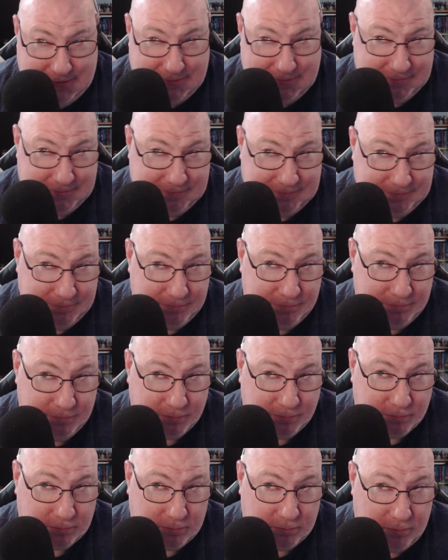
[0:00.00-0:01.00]
just a little bit.
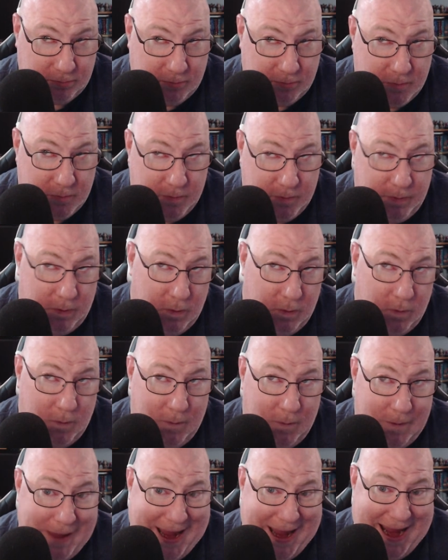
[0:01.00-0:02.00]

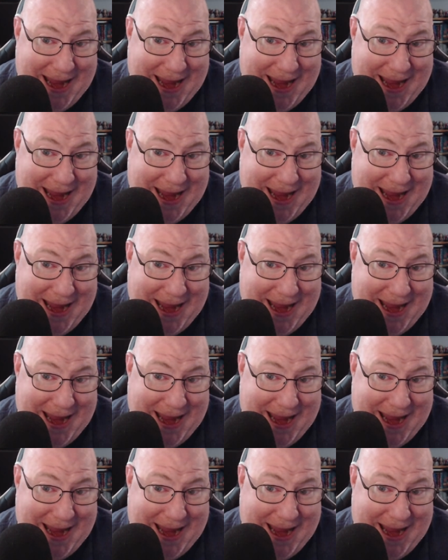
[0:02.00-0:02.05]
Just a little bit.